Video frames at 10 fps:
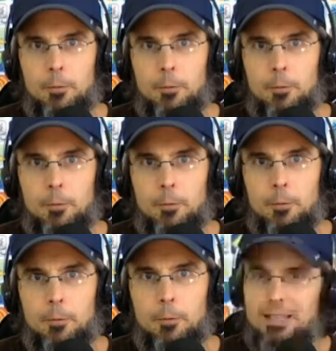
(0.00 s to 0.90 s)
I,
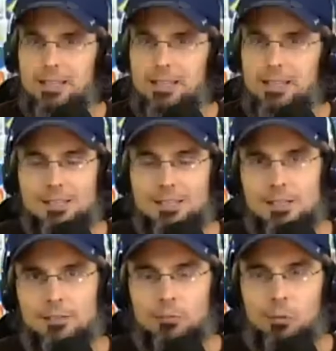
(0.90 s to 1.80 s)
I tell you, this
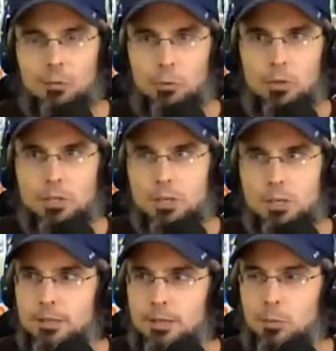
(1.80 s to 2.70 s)
isn't what we were going to talk
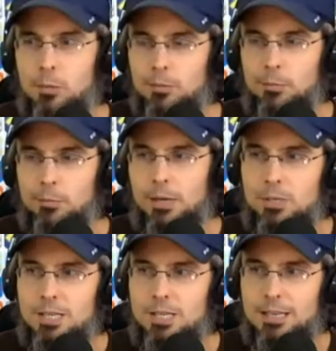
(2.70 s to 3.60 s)
about today, but but I
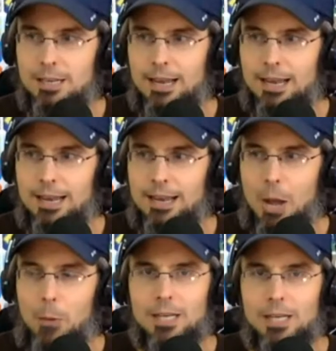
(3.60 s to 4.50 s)
would say that
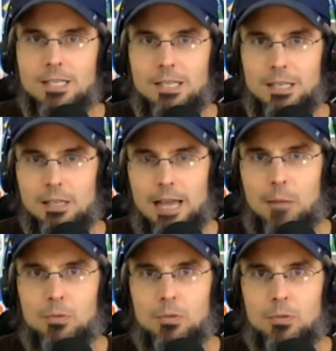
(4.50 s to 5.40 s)
I, I would like to
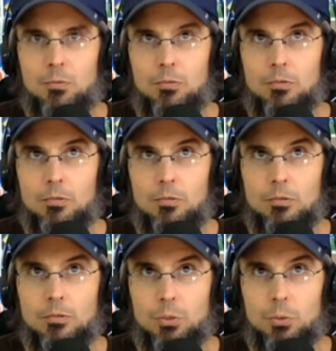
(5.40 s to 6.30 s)
see the app
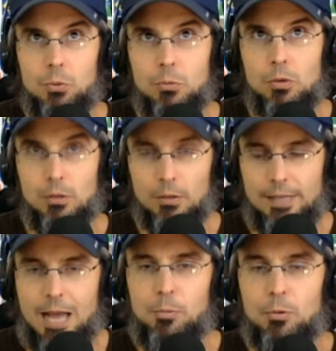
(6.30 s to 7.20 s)
store,
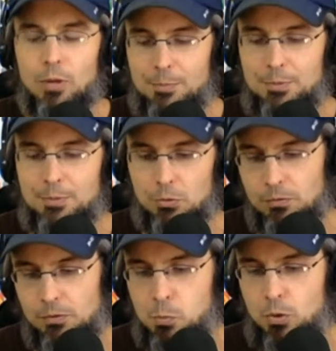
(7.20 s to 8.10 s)
uh, the Apple App
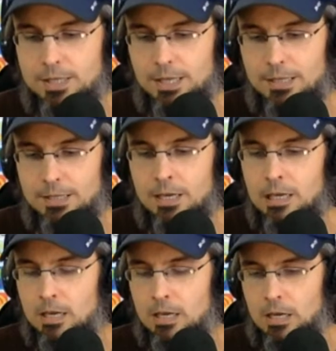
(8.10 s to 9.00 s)
Store review process,
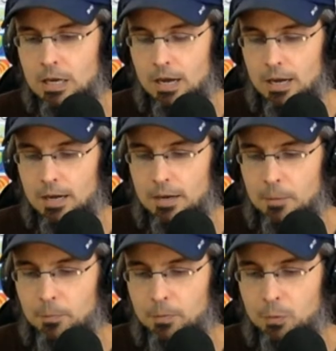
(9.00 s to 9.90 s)
um,